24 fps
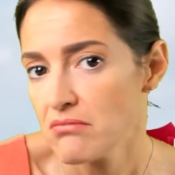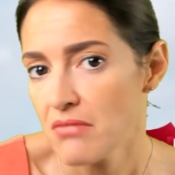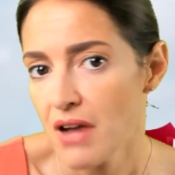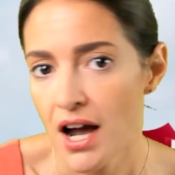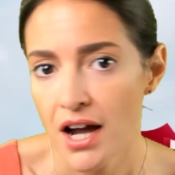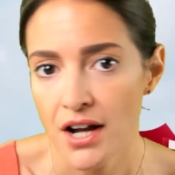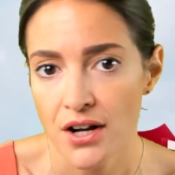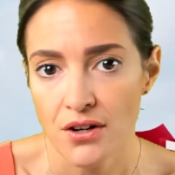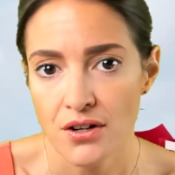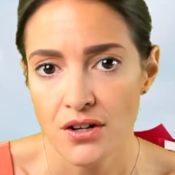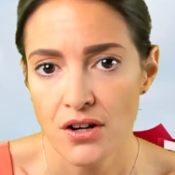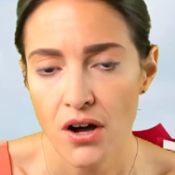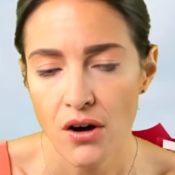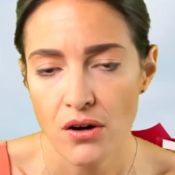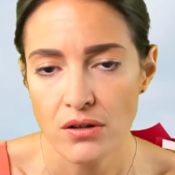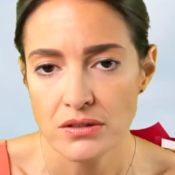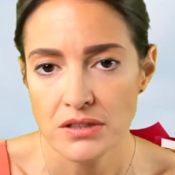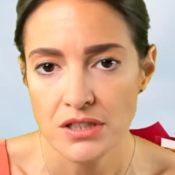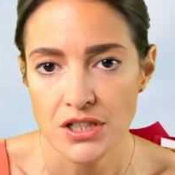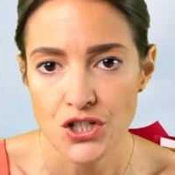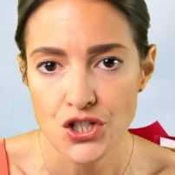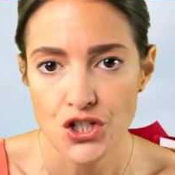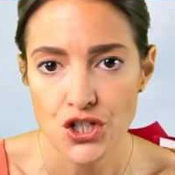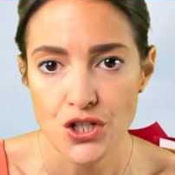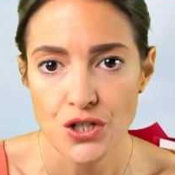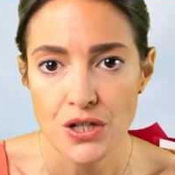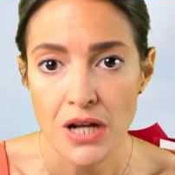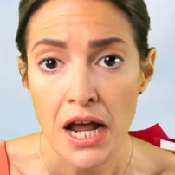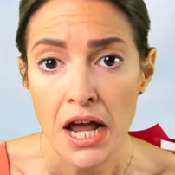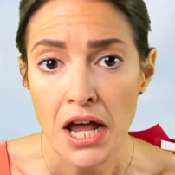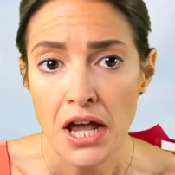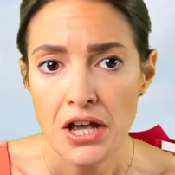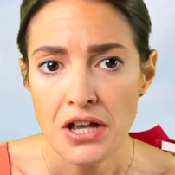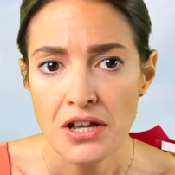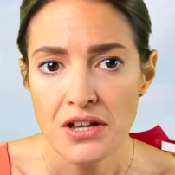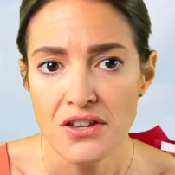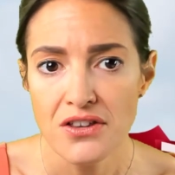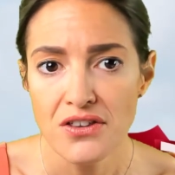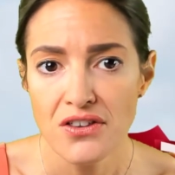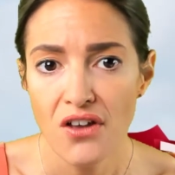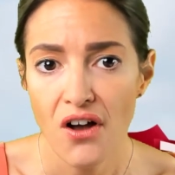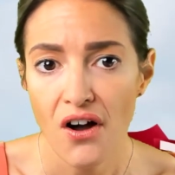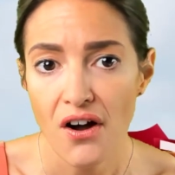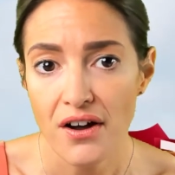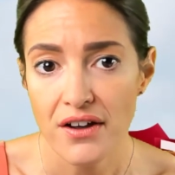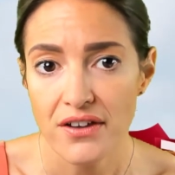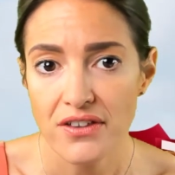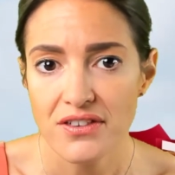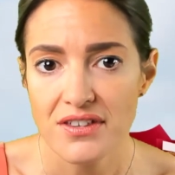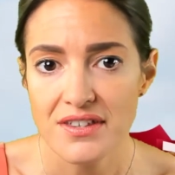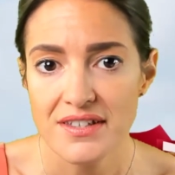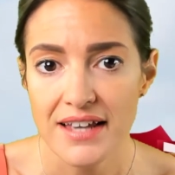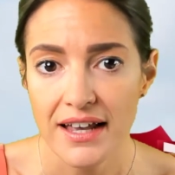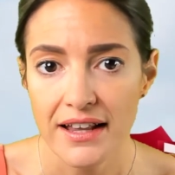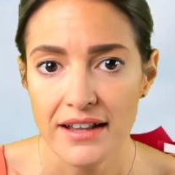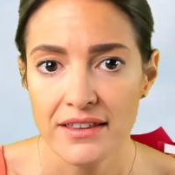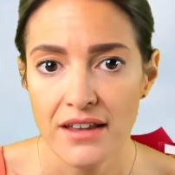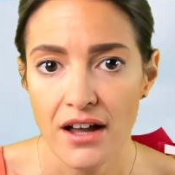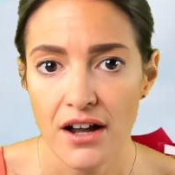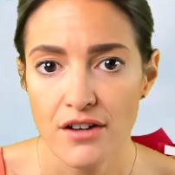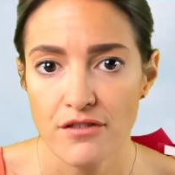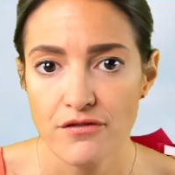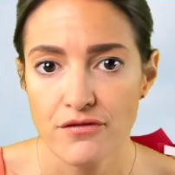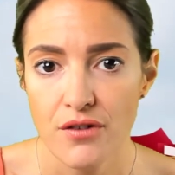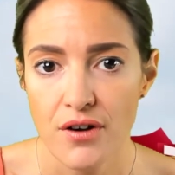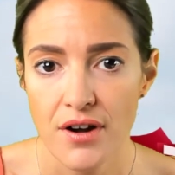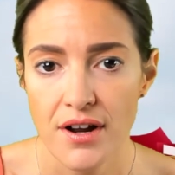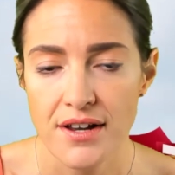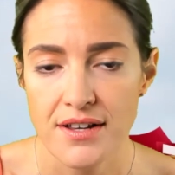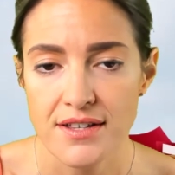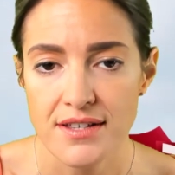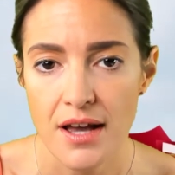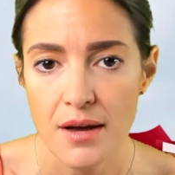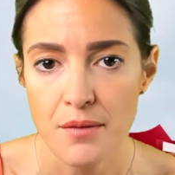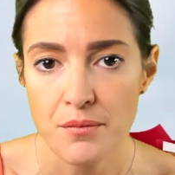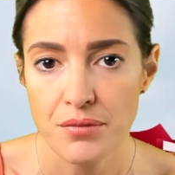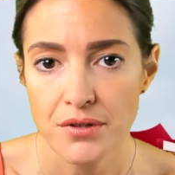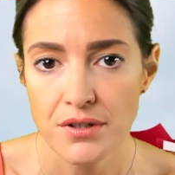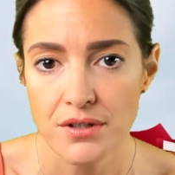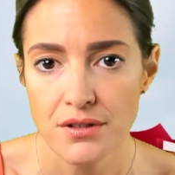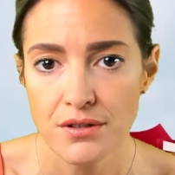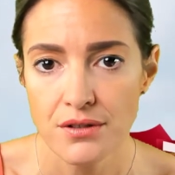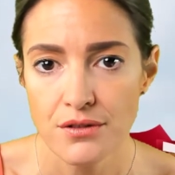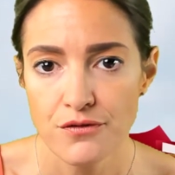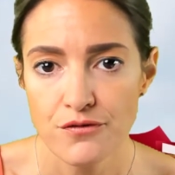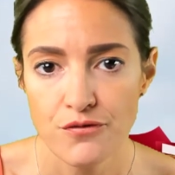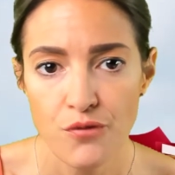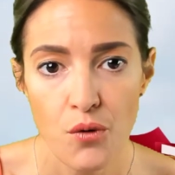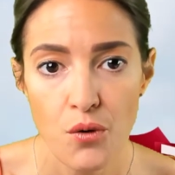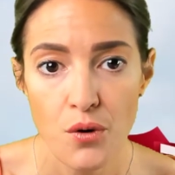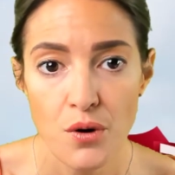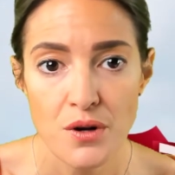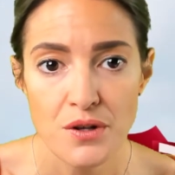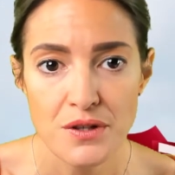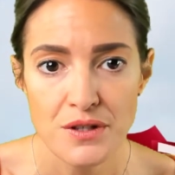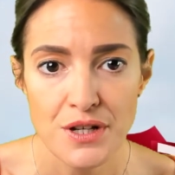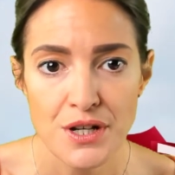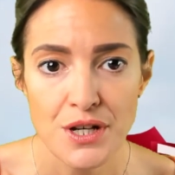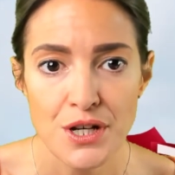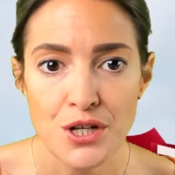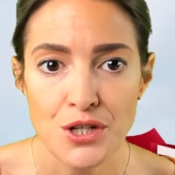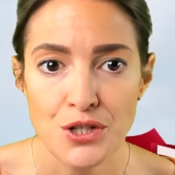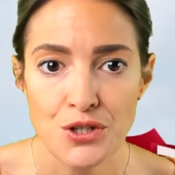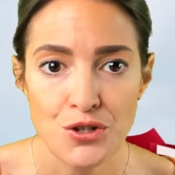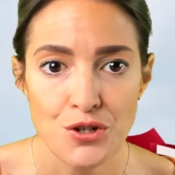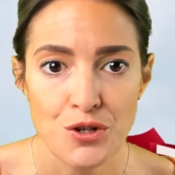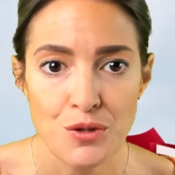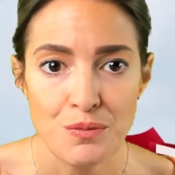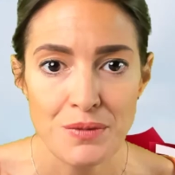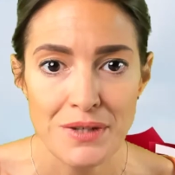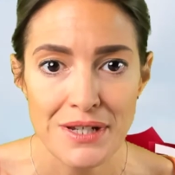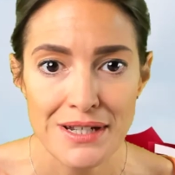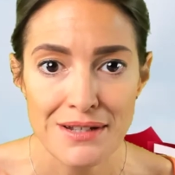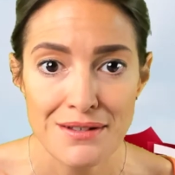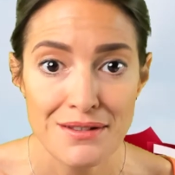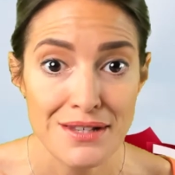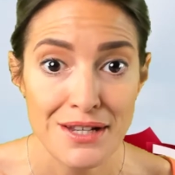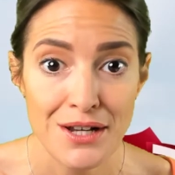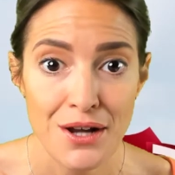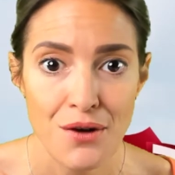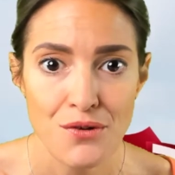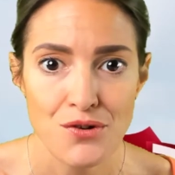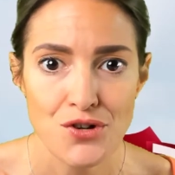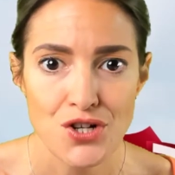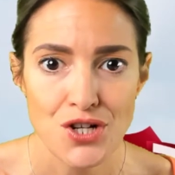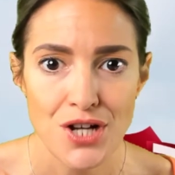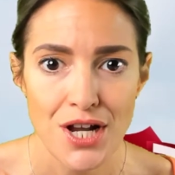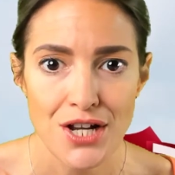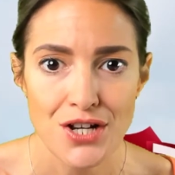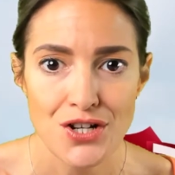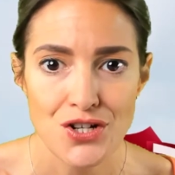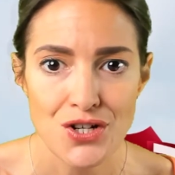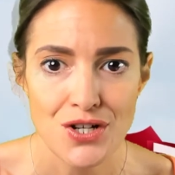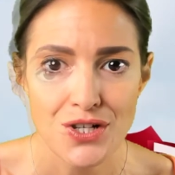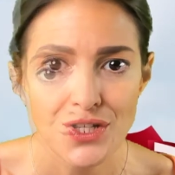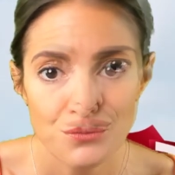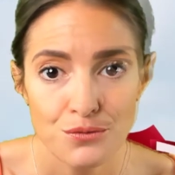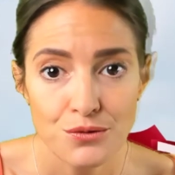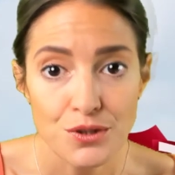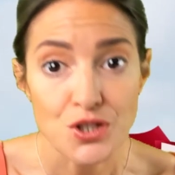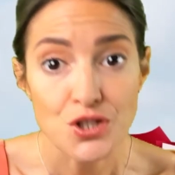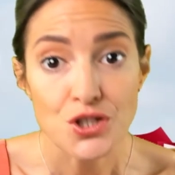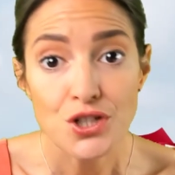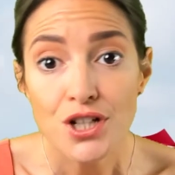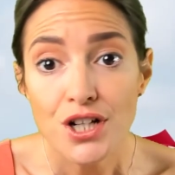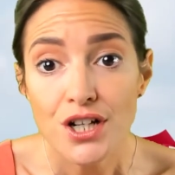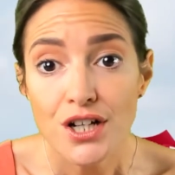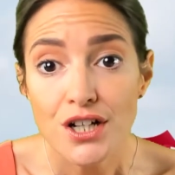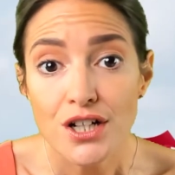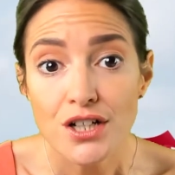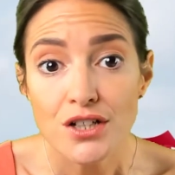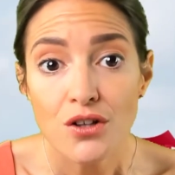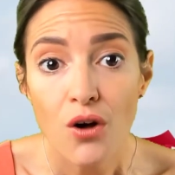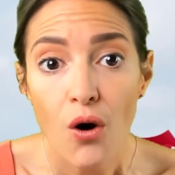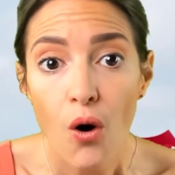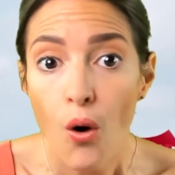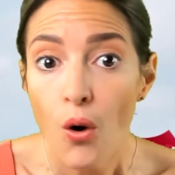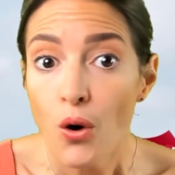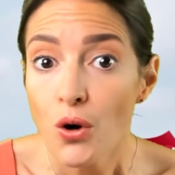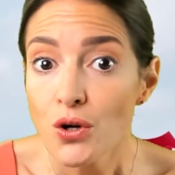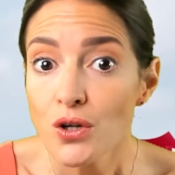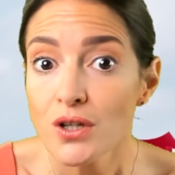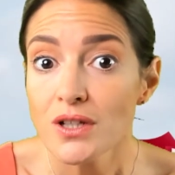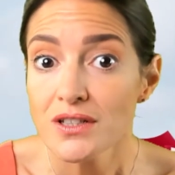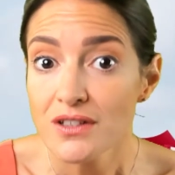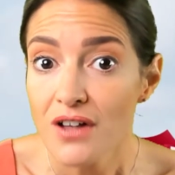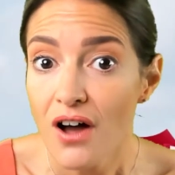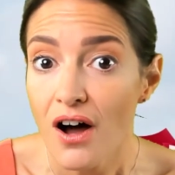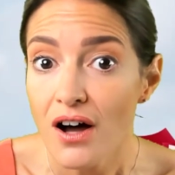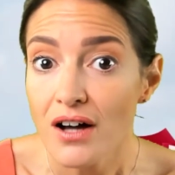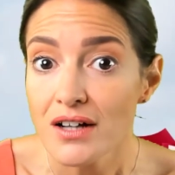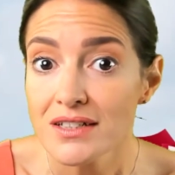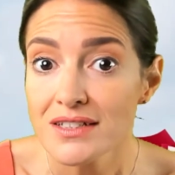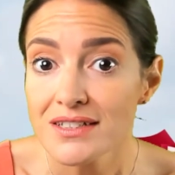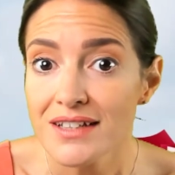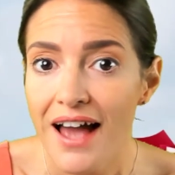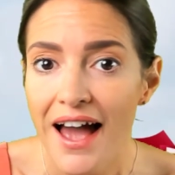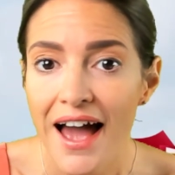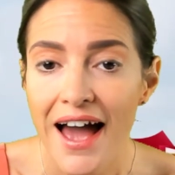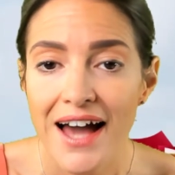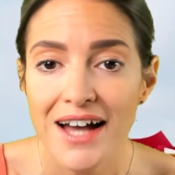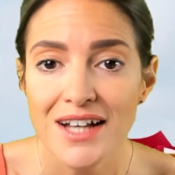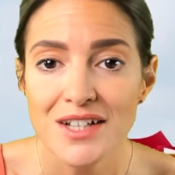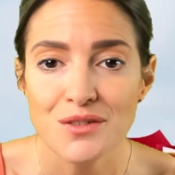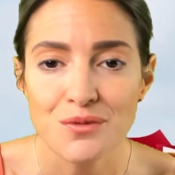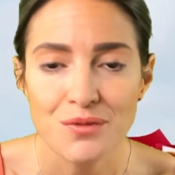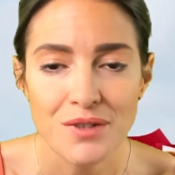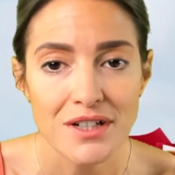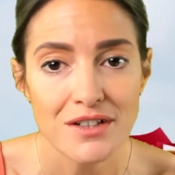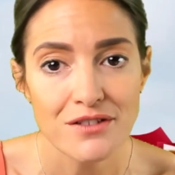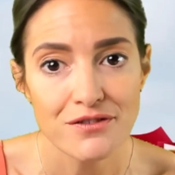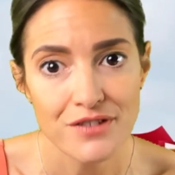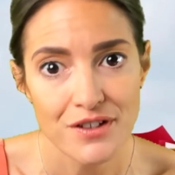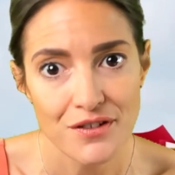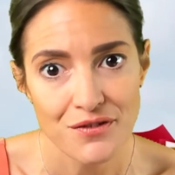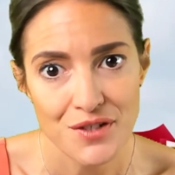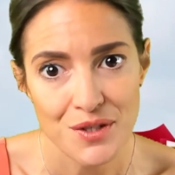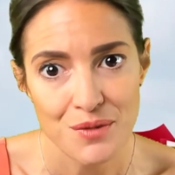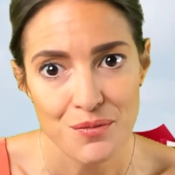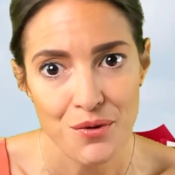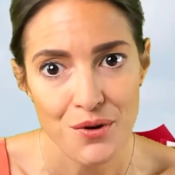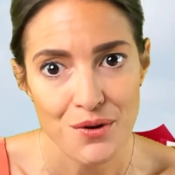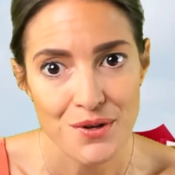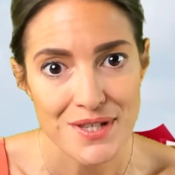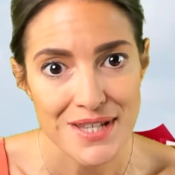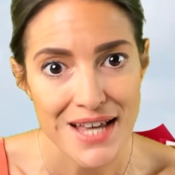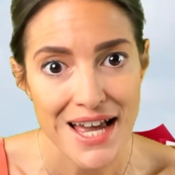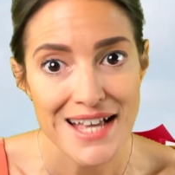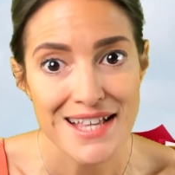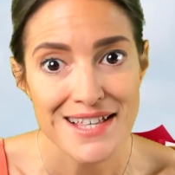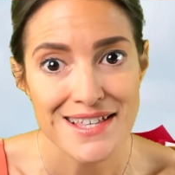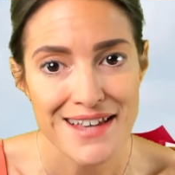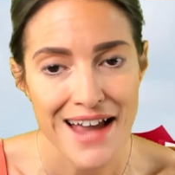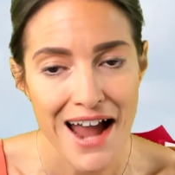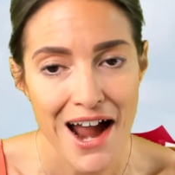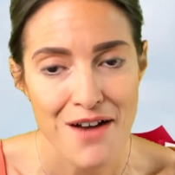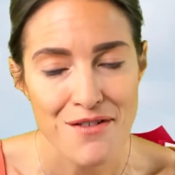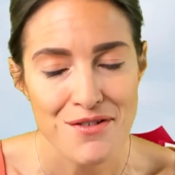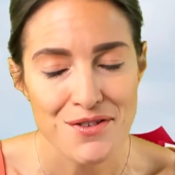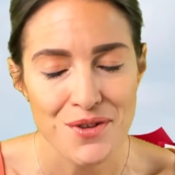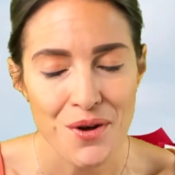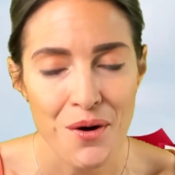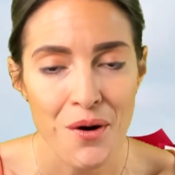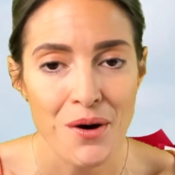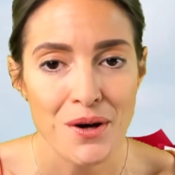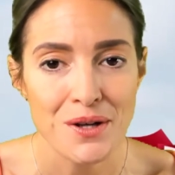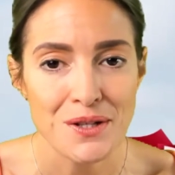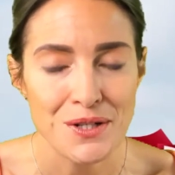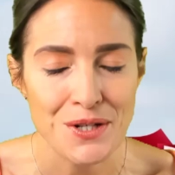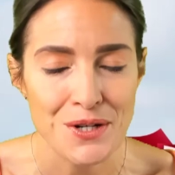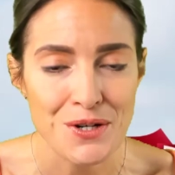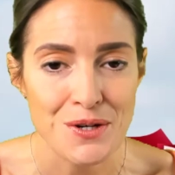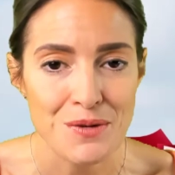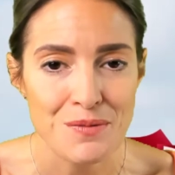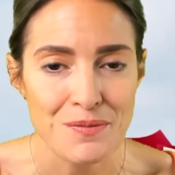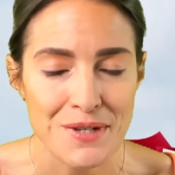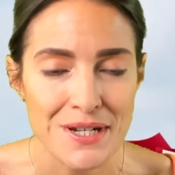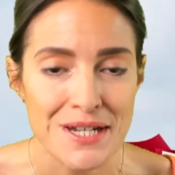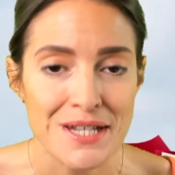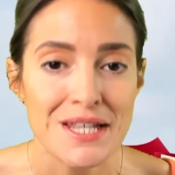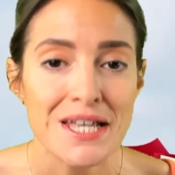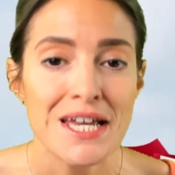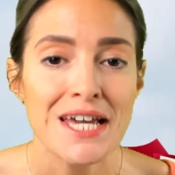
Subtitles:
the June 9th deadline, for example, for the European negotiations, which could or could not end with 50% tariffs on European